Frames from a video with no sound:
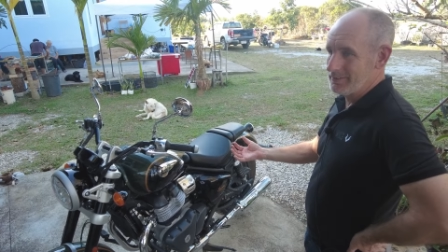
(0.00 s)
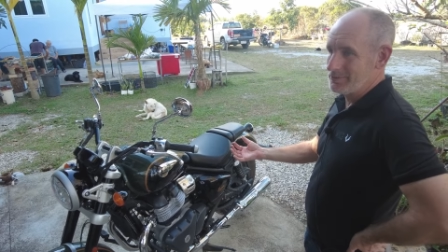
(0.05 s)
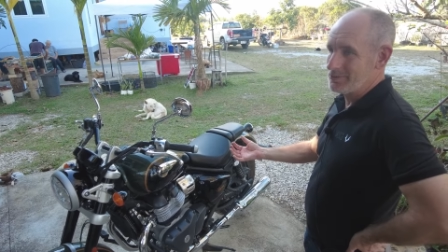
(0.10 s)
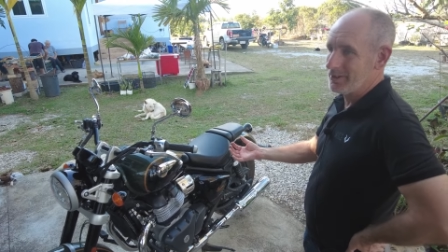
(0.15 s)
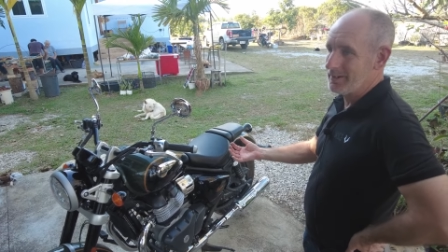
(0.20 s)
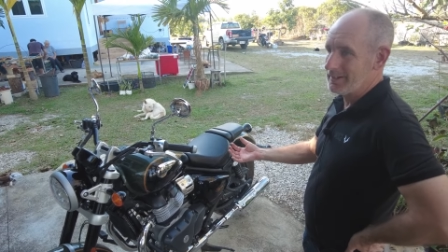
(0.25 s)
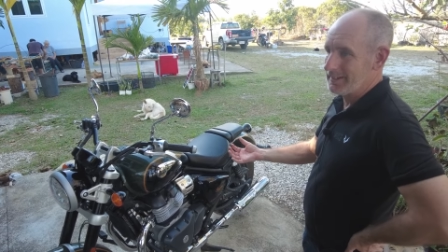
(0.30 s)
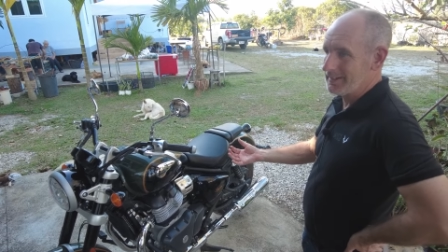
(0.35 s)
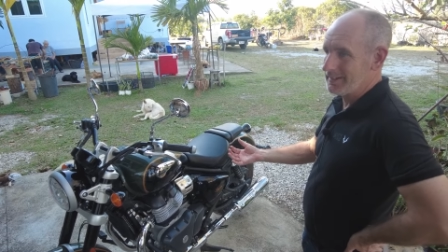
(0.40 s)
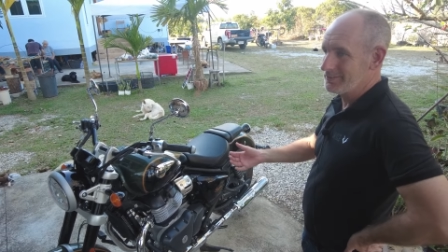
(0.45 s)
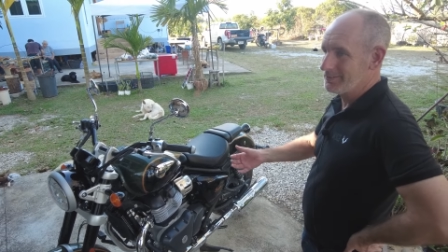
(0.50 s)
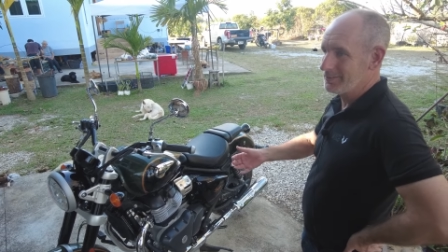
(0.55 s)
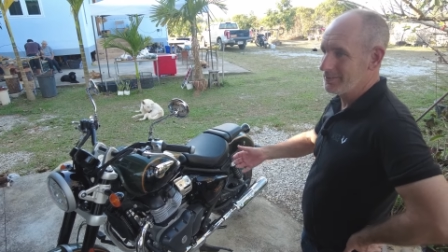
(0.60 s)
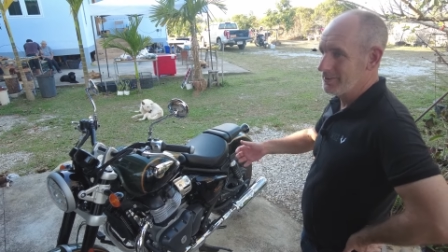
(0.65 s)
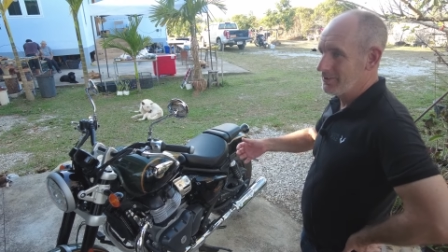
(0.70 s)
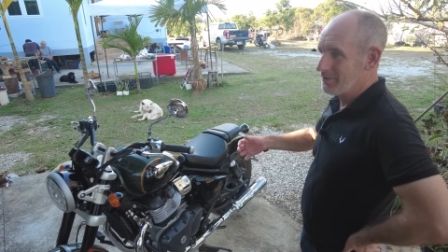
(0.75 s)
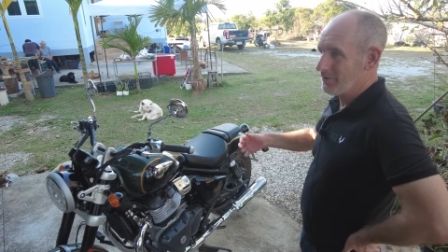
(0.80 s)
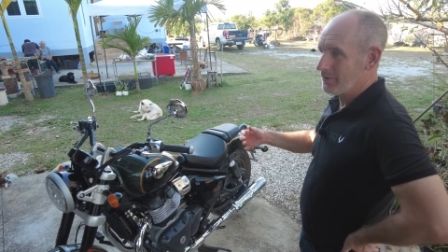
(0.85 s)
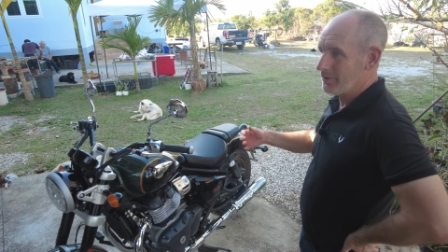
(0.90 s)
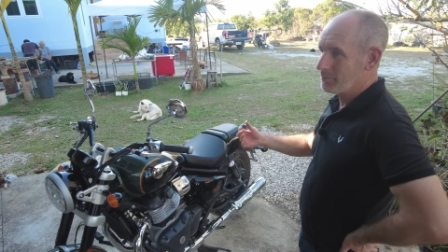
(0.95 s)
in Thailand
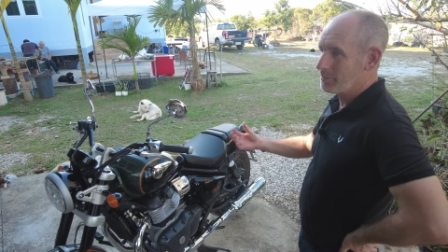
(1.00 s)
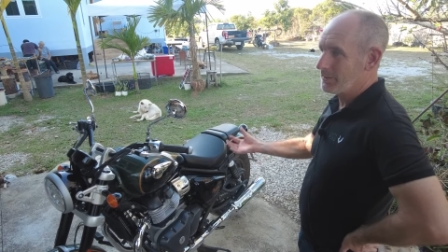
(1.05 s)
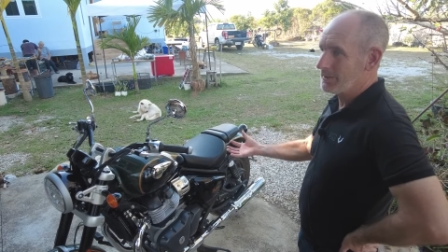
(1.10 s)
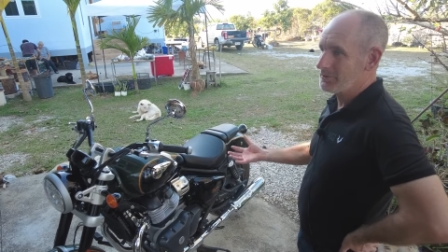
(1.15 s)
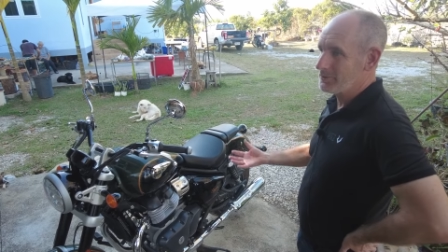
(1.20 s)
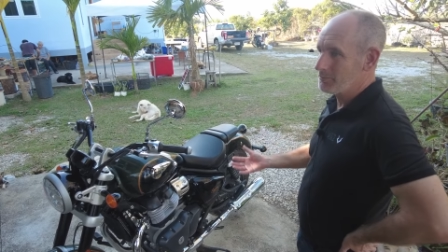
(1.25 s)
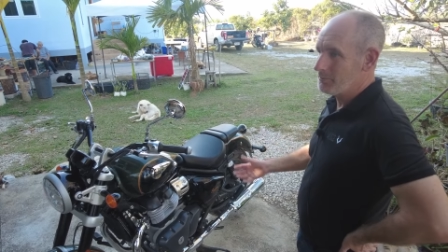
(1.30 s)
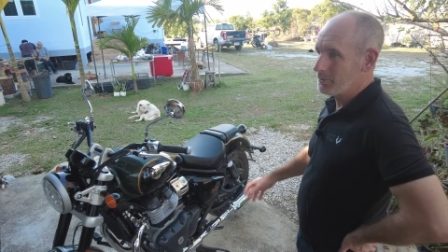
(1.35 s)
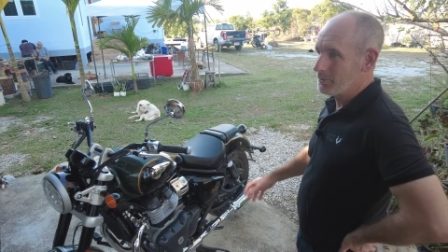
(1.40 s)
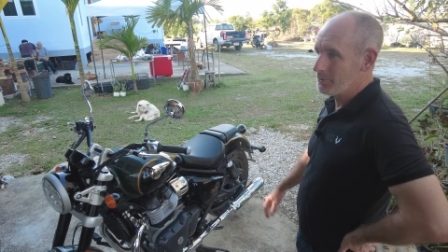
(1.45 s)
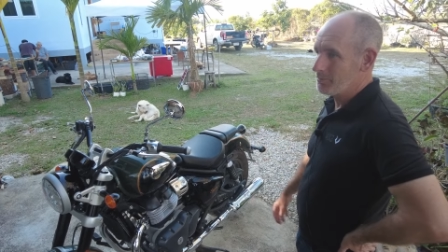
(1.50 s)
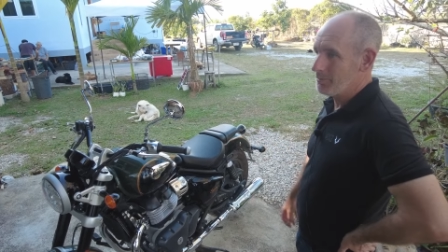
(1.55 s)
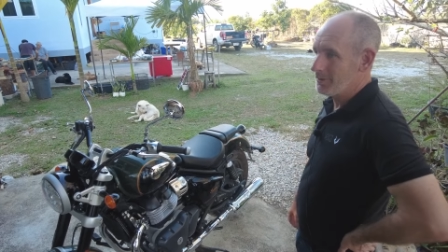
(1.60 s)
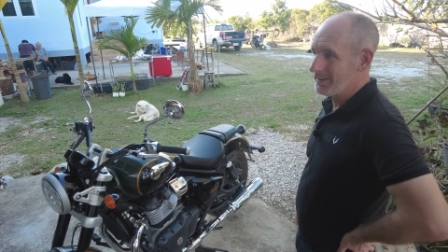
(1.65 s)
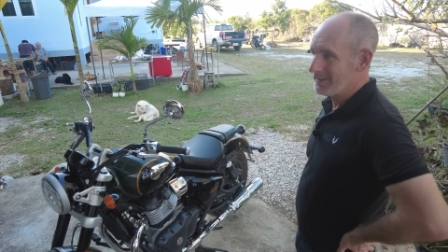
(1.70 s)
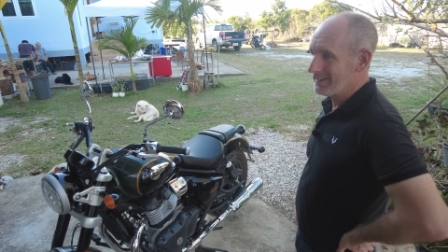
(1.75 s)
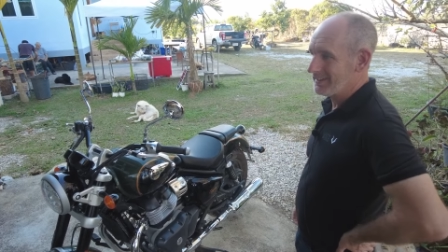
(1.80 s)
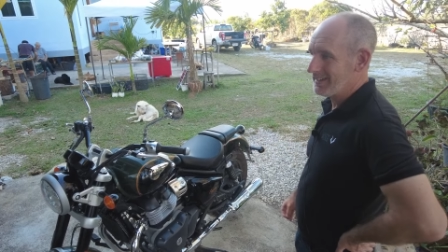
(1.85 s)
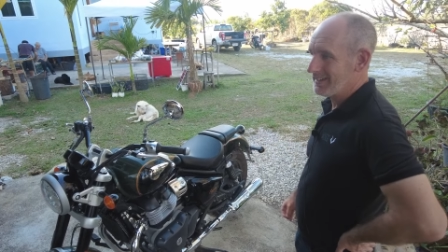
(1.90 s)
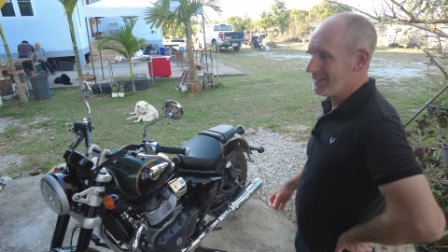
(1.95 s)
on a brand new
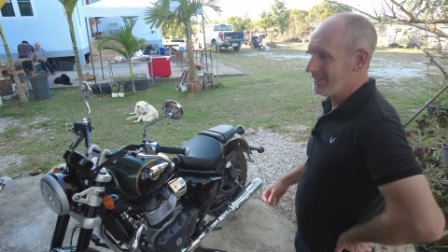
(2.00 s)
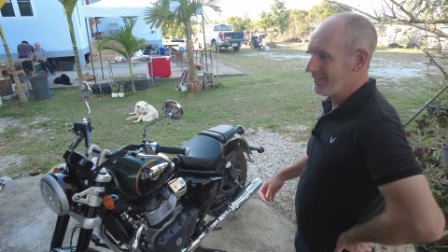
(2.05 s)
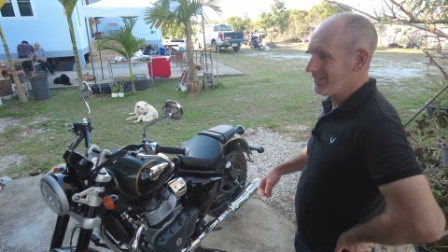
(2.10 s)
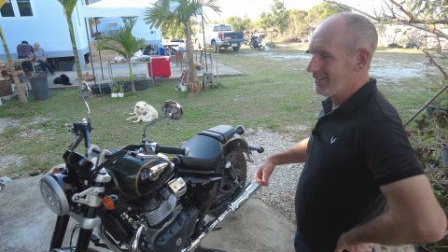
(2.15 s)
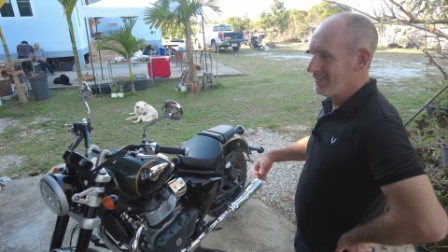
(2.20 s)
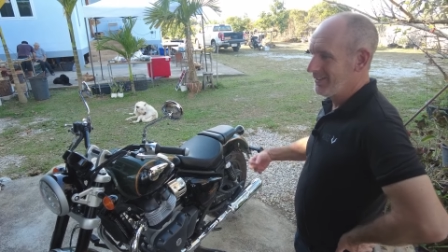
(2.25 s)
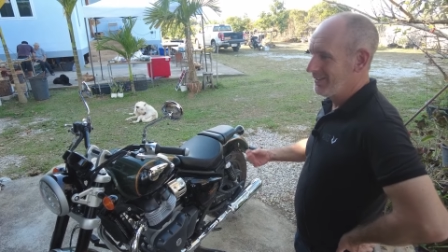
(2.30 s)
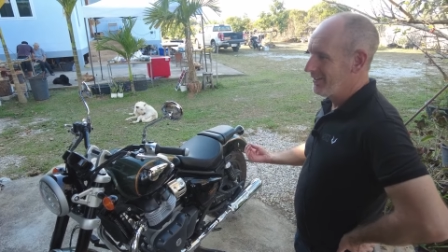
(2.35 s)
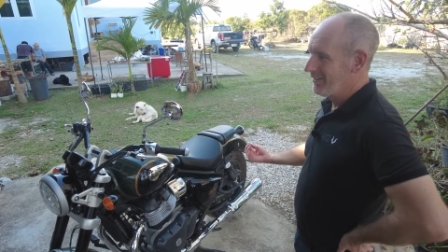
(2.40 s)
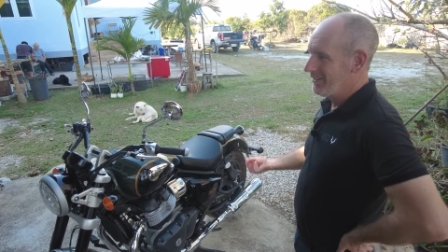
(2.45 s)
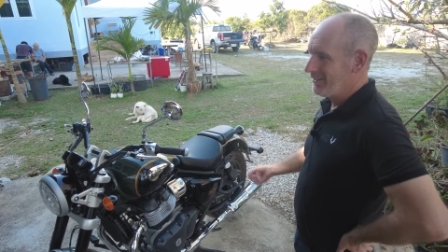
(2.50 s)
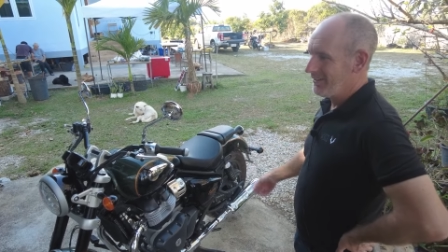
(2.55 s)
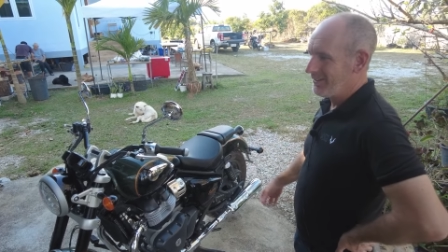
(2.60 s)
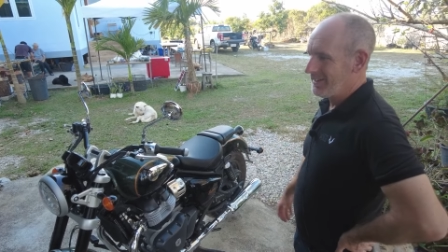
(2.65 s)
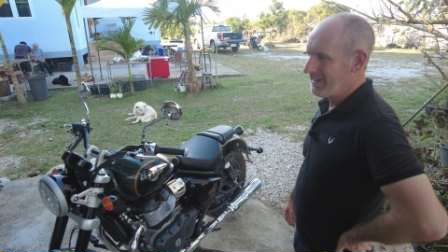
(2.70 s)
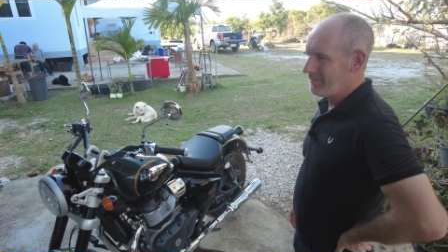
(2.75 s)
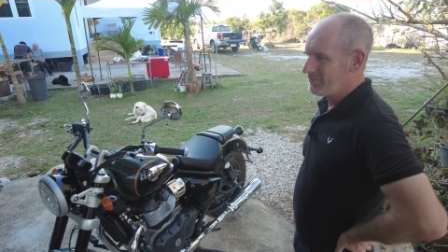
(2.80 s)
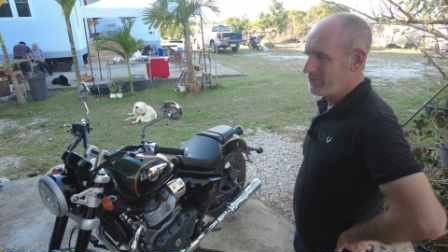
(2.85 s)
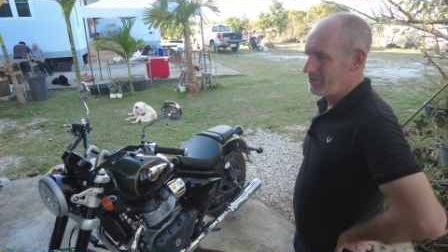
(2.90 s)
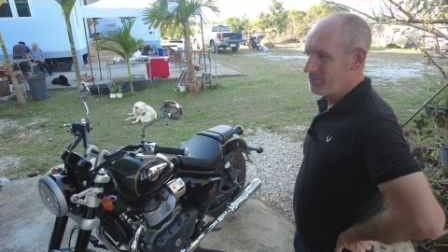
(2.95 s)
motorbike, and
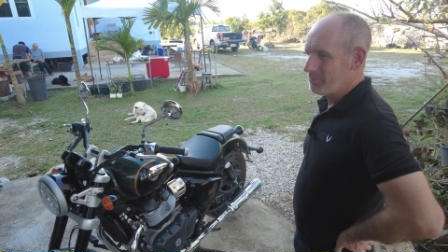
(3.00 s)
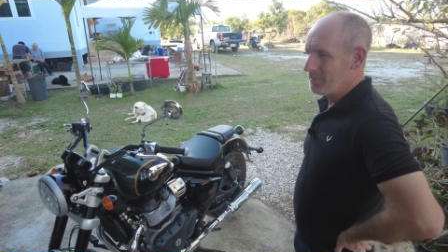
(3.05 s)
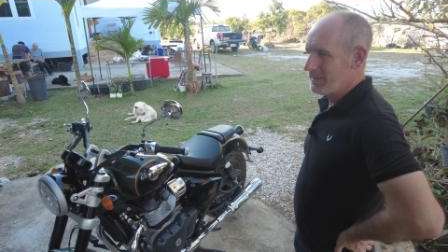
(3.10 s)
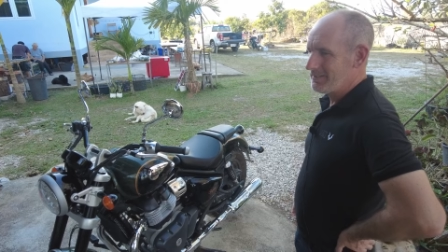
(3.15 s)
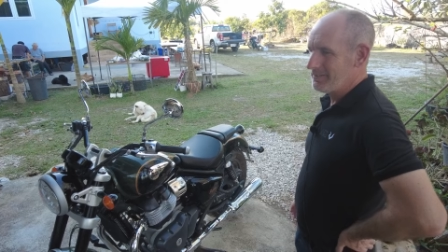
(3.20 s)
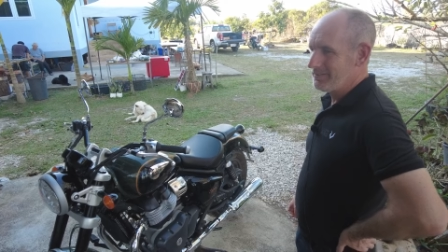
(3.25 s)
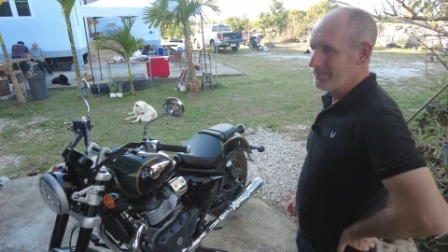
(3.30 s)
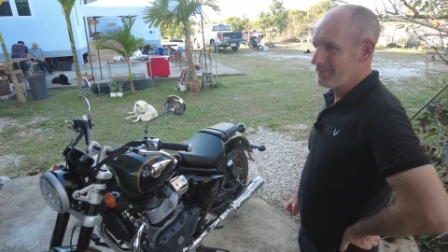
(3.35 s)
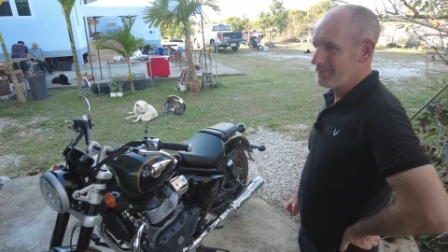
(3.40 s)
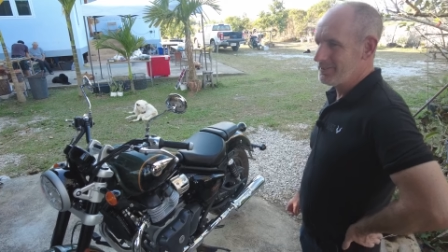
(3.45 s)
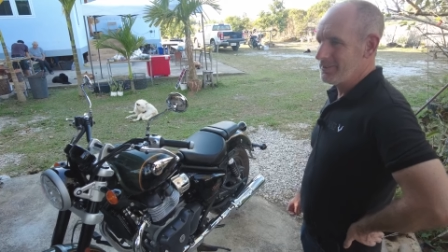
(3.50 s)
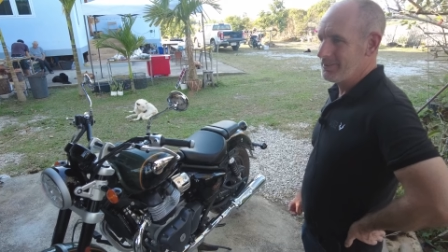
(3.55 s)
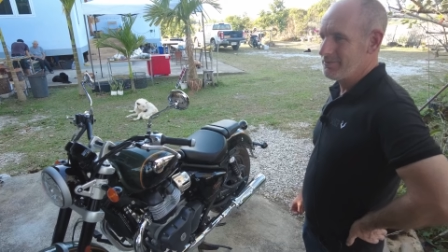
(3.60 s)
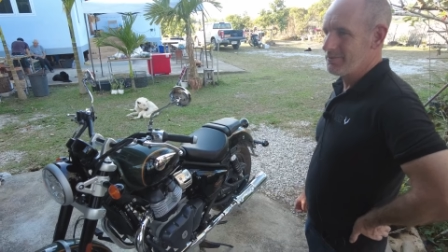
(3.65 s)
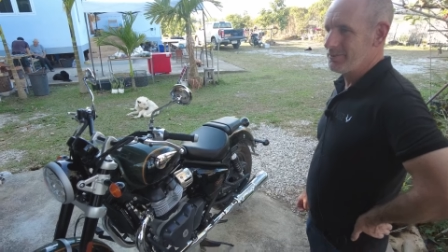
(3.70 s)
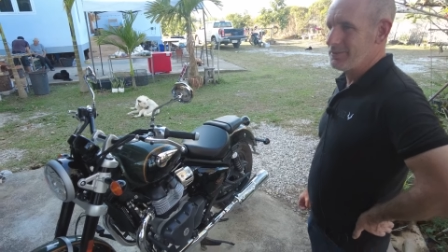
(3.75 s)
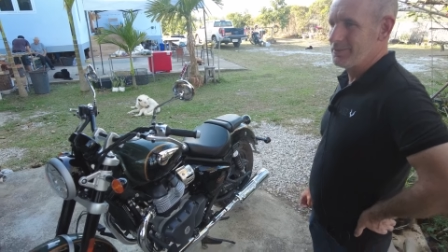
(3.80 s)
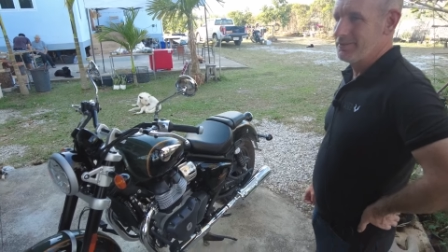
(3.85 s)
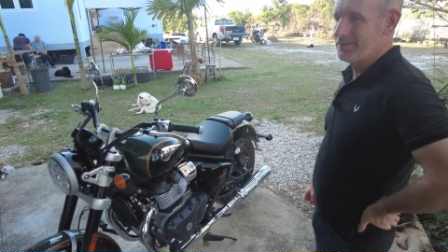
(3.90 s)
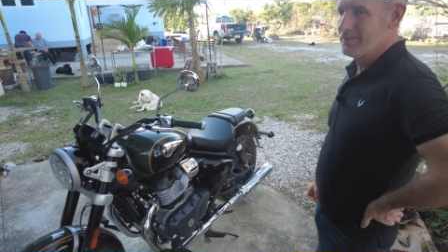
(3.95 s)
I have to spend
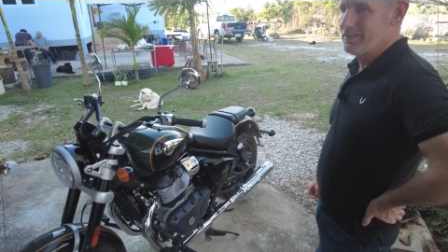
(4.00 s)
another